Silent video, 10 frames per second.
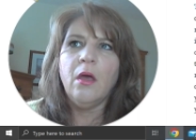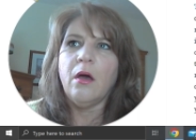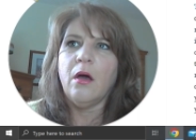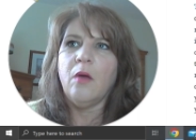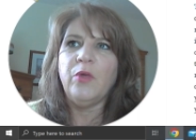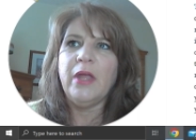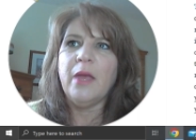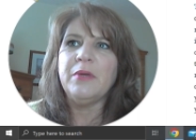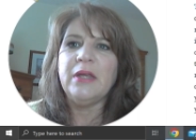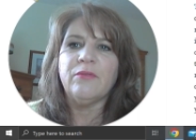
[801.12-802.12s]
Um, we
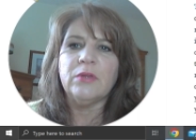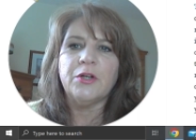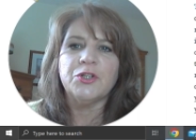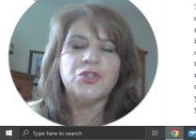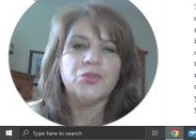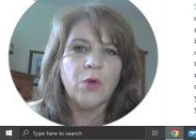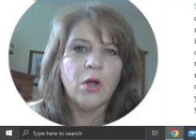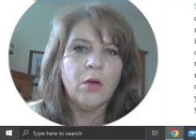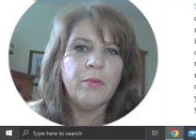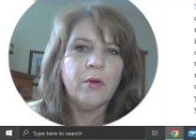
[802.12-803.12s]
happen to have a large
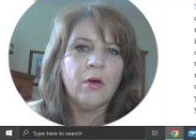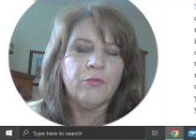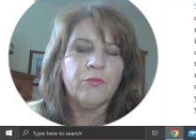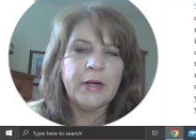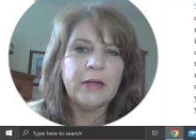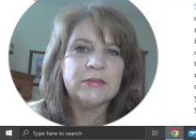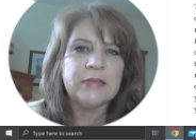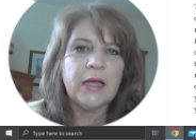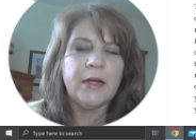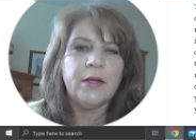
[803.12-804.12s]
shrub uh, right
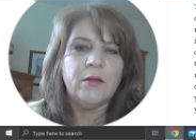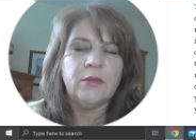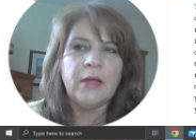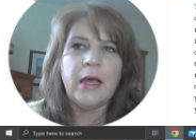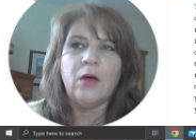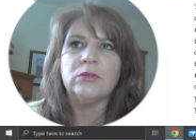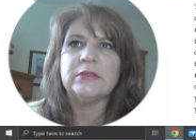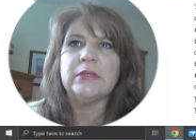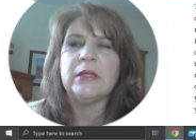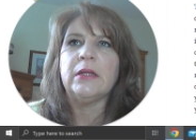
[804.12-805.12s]
outside the
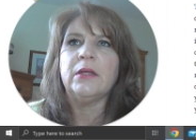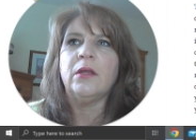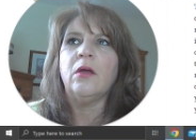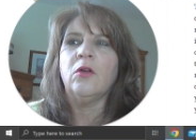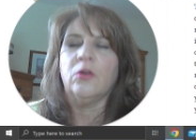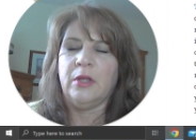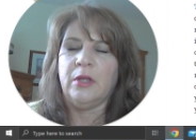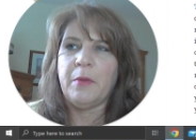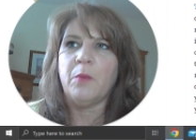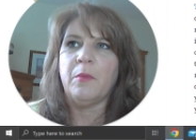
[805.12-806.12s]
house and or the
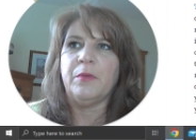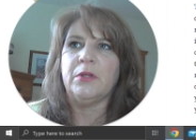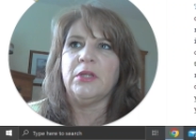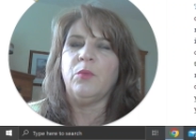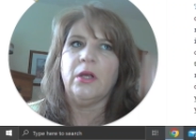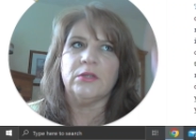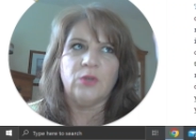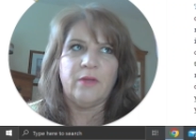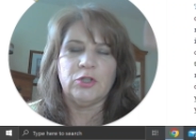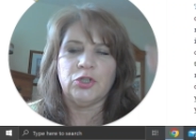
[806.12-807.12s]
apartment building. We
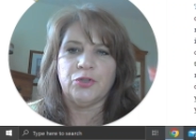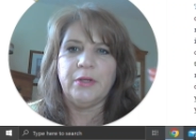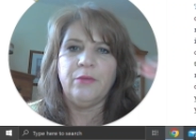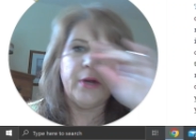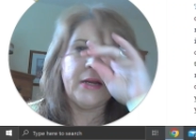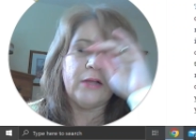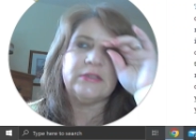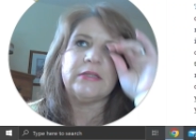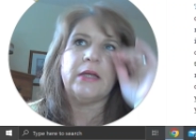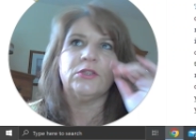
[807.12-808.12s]
also have a tree right
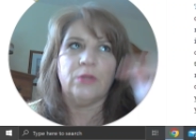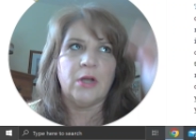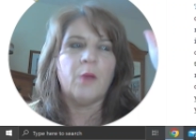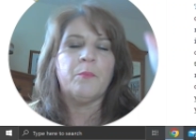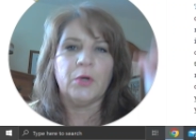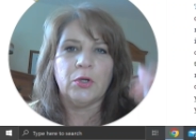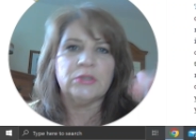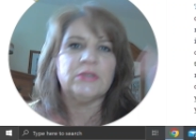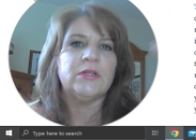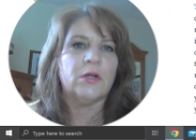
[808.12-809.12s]
outside. So there are
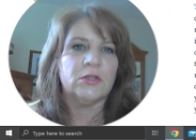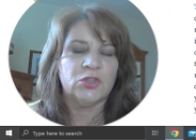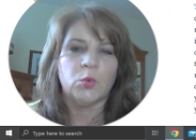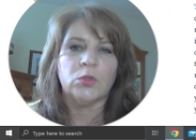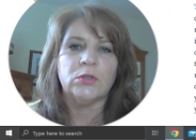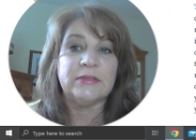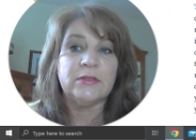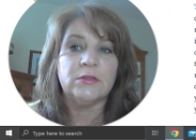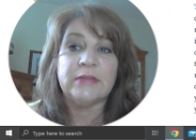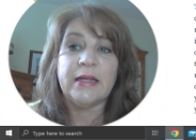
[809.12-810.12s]
birds, there are squirrels,
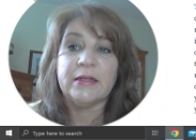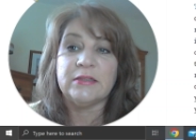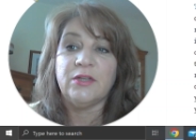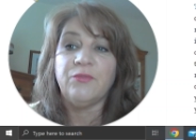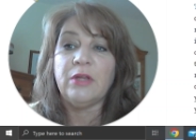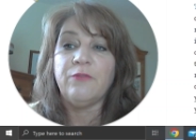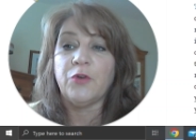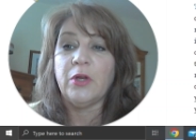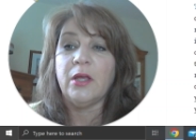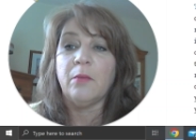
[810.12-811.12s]
there's activity
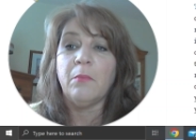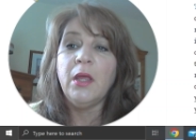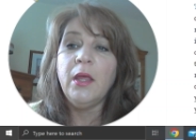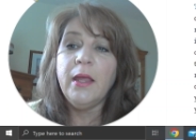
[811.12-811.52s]
for him.